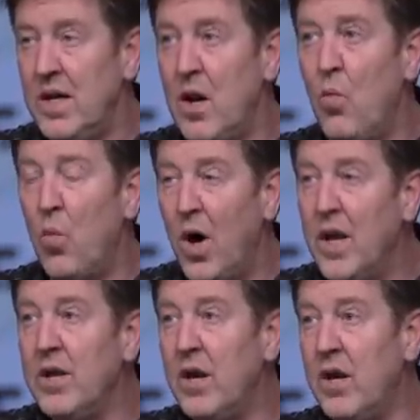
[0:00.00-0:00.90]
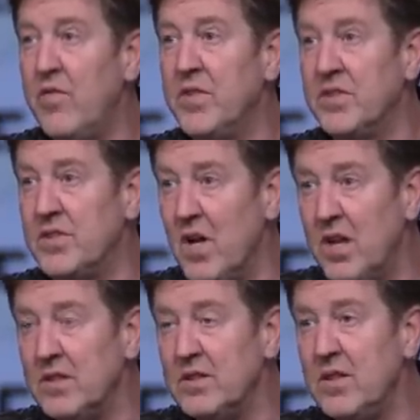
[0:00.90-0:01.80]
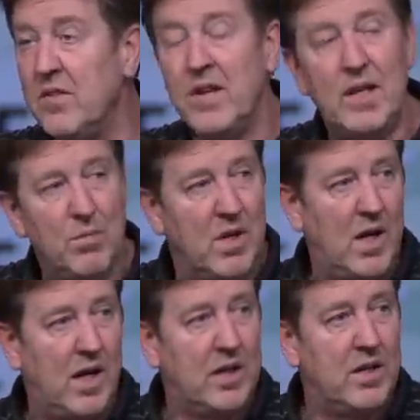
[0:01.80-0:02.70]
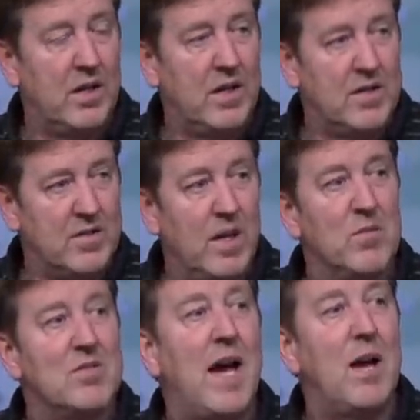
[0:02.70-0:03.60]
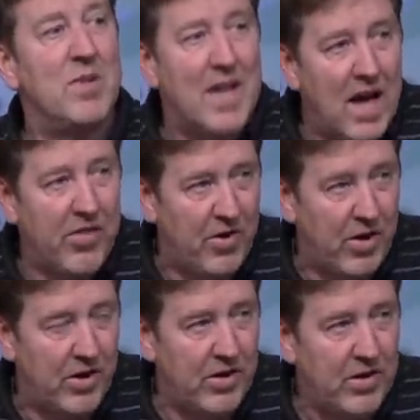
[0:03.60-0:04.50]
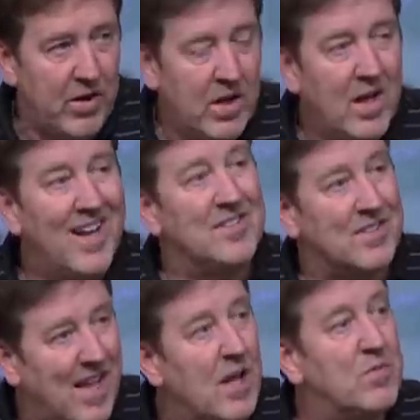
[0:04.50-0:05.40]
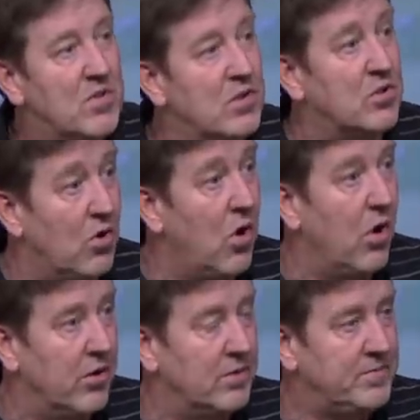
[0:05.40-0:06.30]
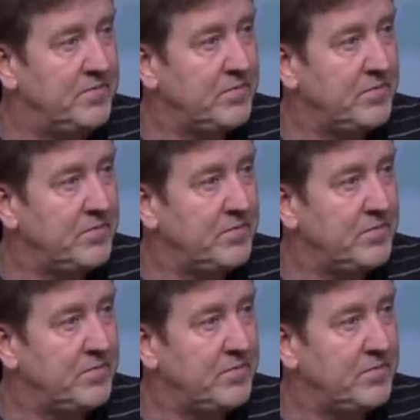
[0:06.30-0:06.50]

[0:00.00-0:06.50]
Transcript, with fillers: Now one of the sons of Ahimelech, his name is Abiathar, escapes the slaughter,